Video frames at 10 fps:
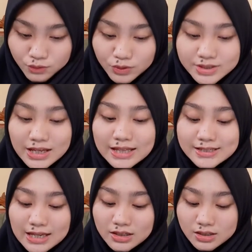words and
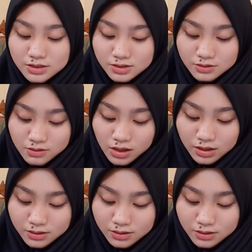sentence. Okay.